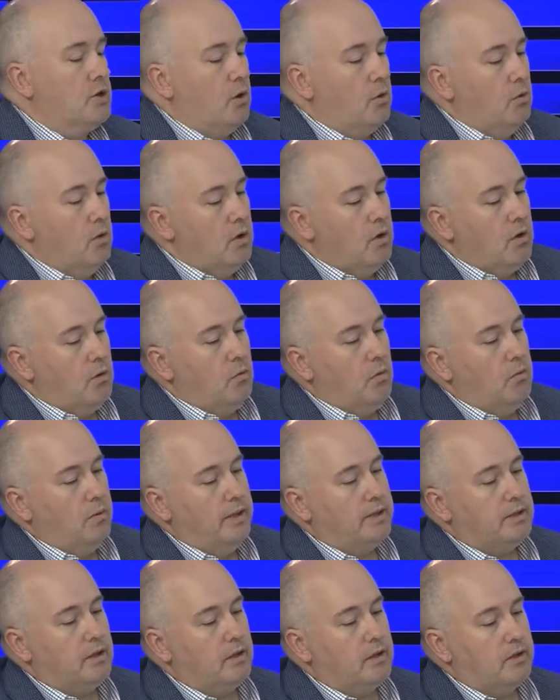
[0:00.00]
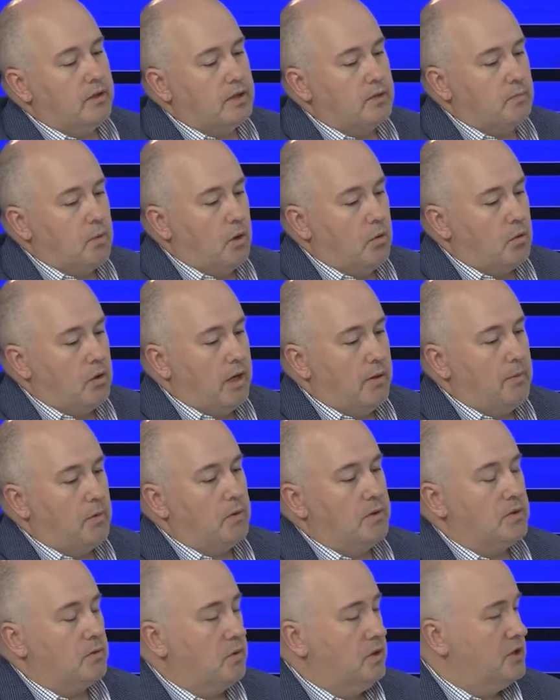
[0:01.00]
So when we started this program, it
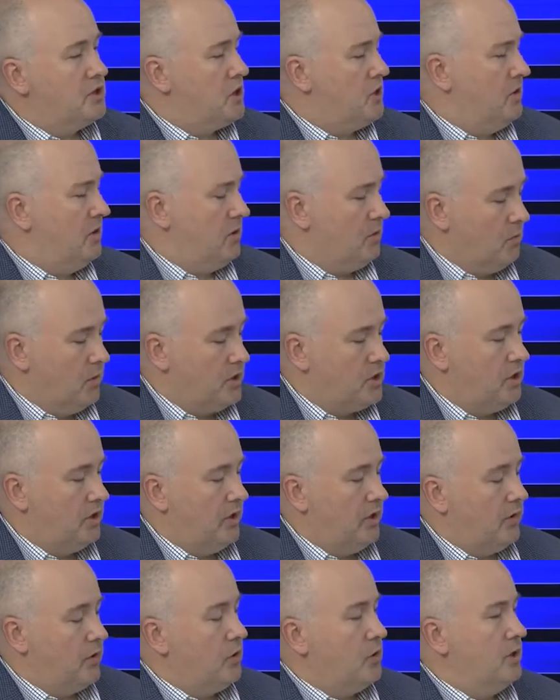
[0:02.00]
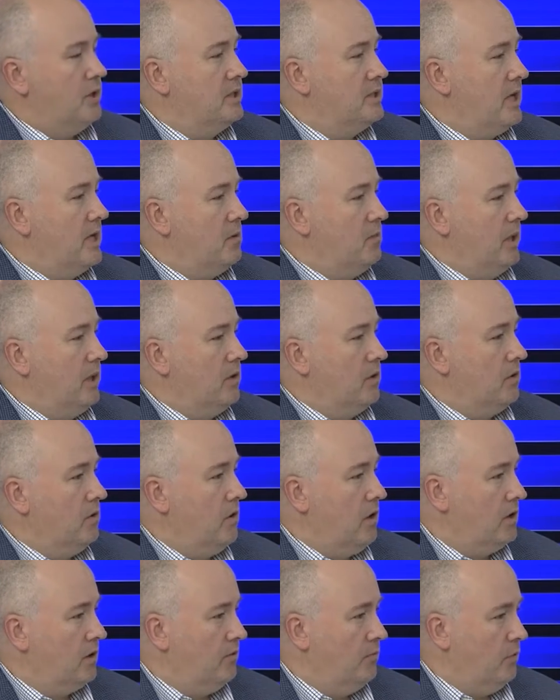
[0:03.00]
was originally 30 centimeter
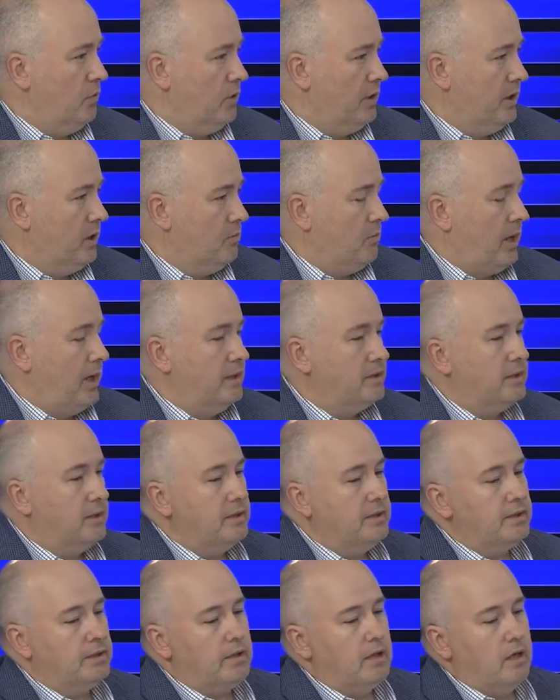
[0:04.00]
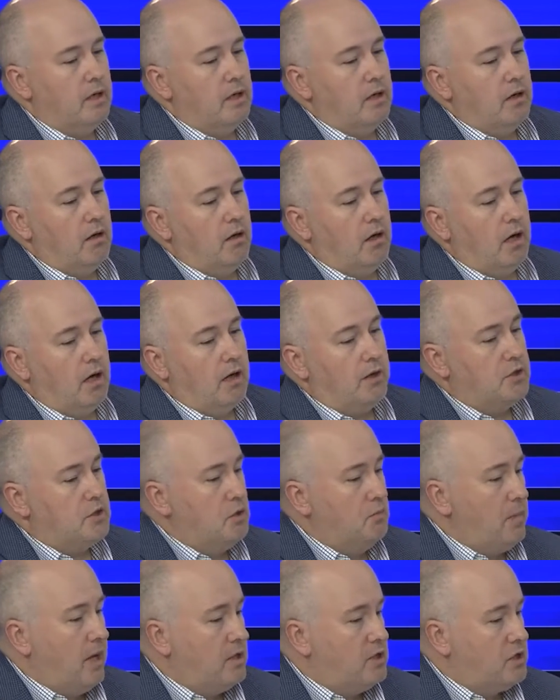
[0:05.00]
on a 4-year basis. As
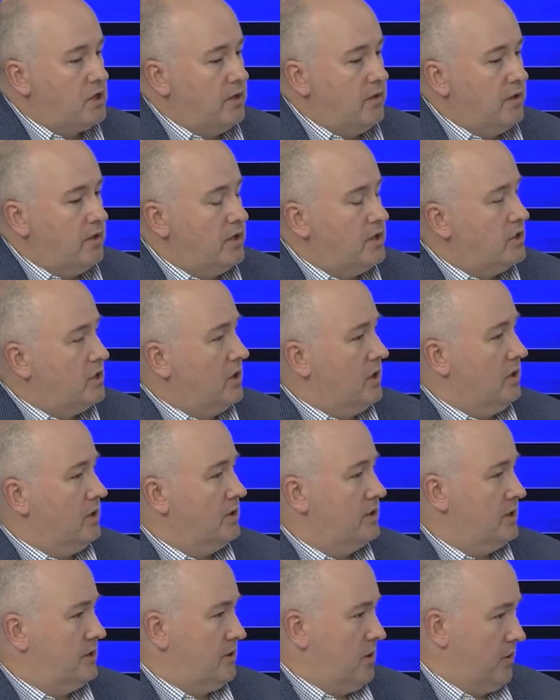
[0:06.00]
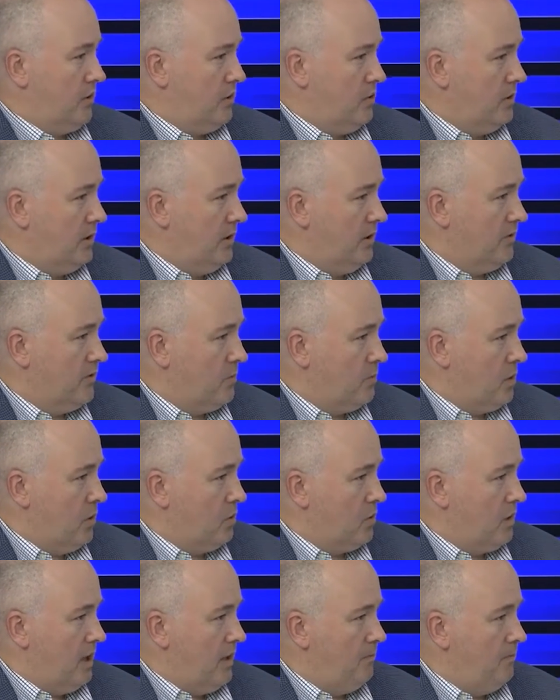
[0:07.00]
you mentioned, this year is the 3rd year of the
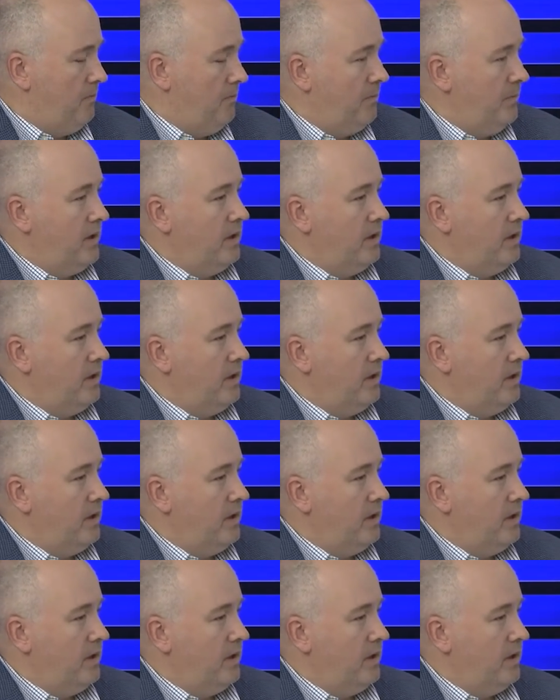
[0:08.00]
program,